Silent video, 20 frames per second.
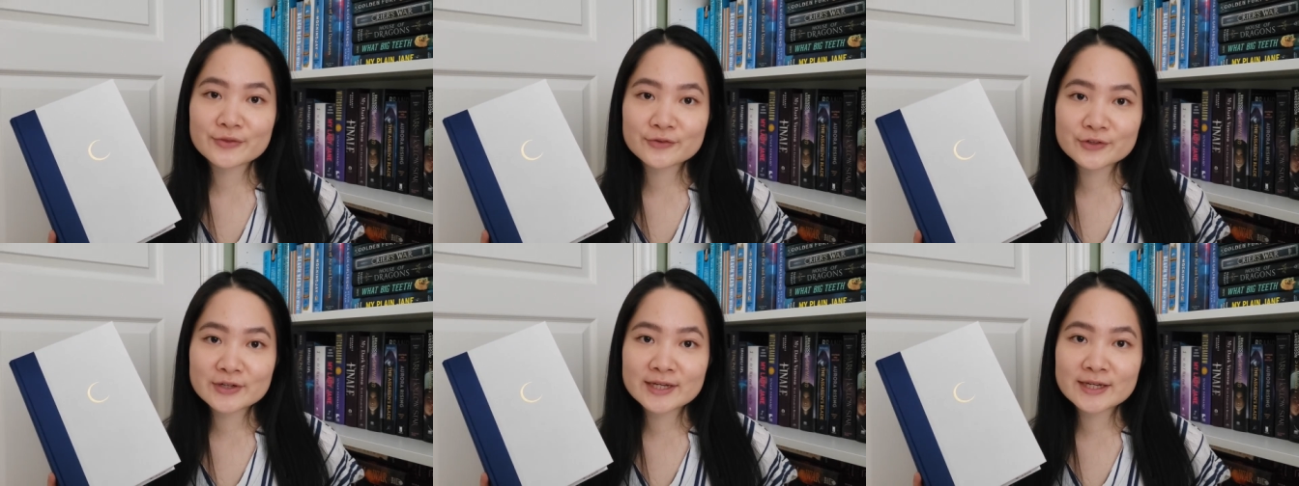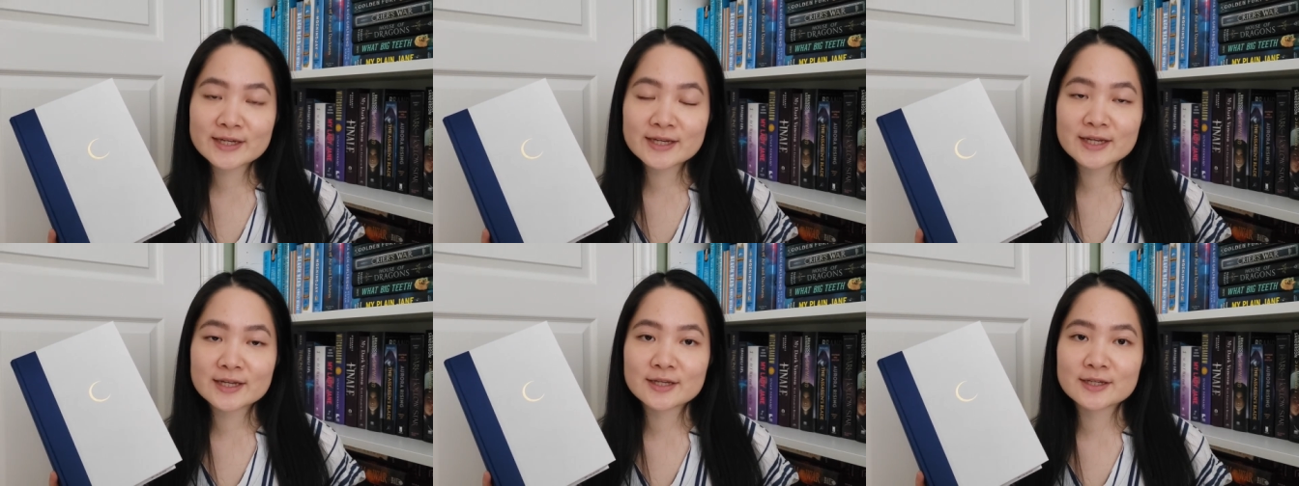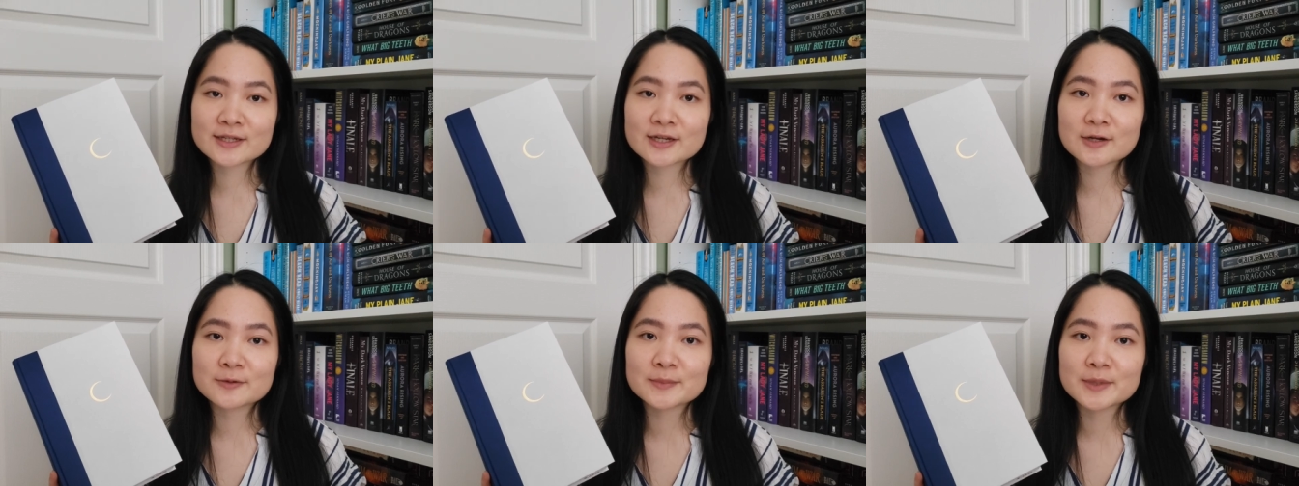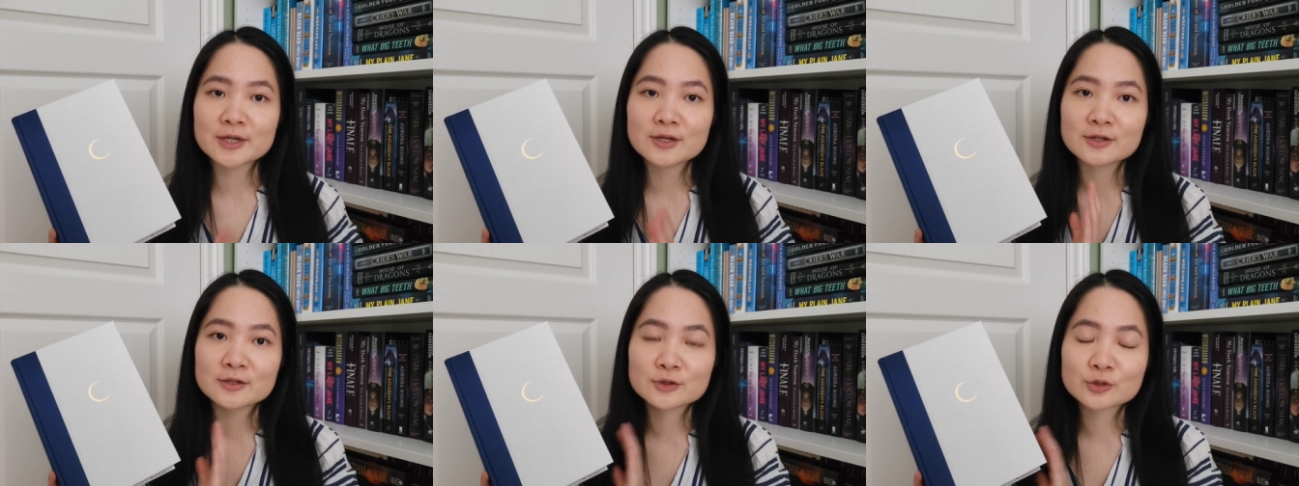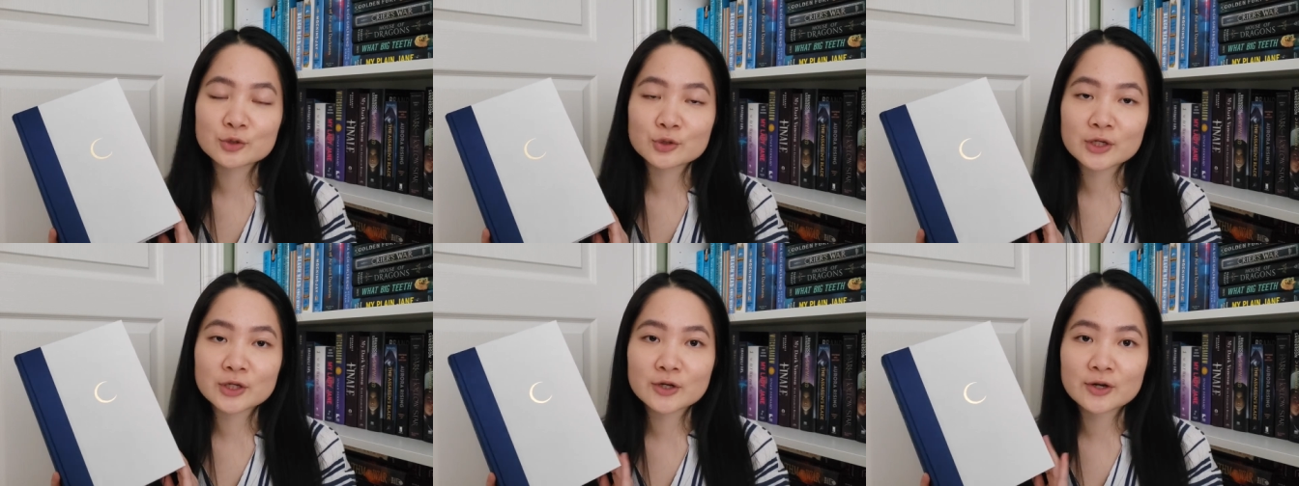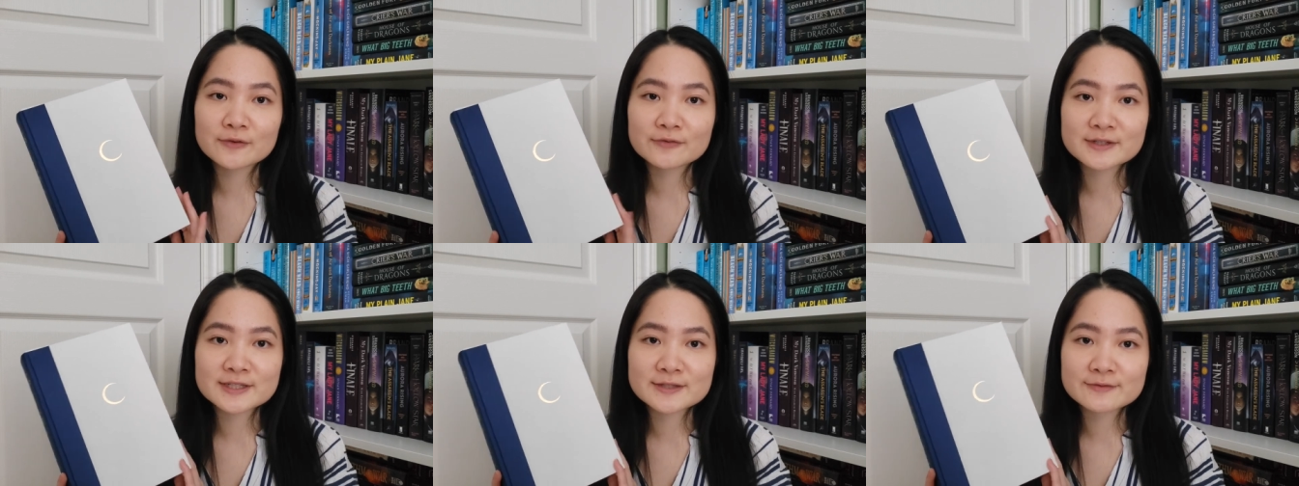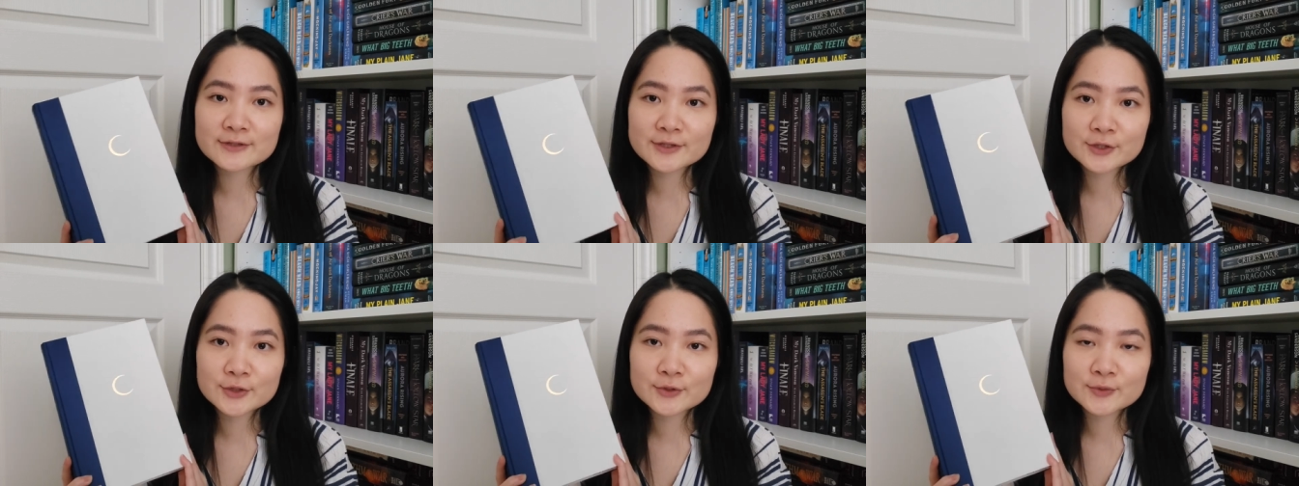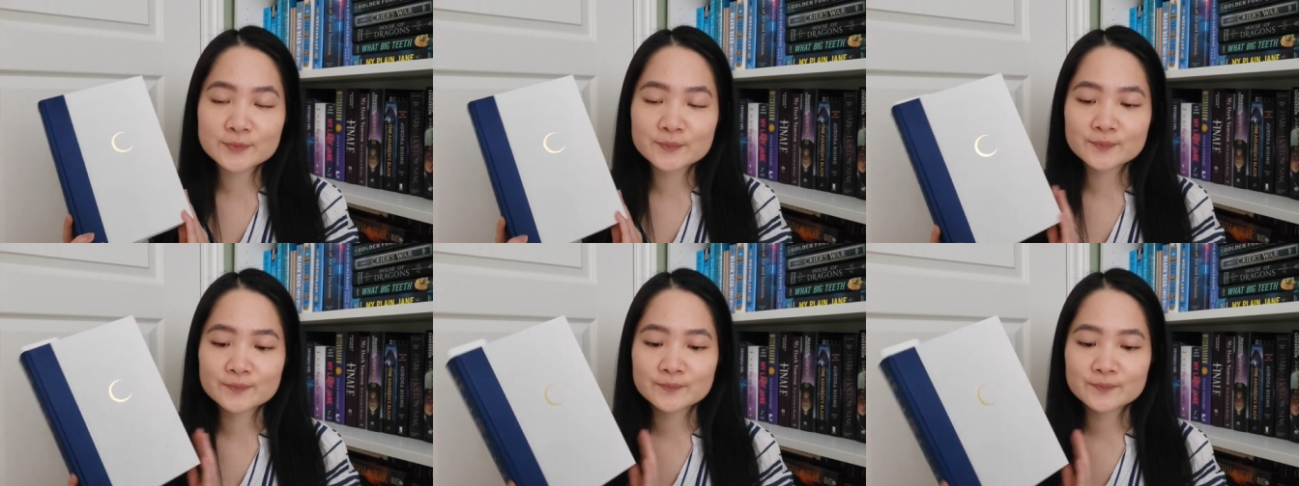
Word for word: 3 and I'll be concluding off this video.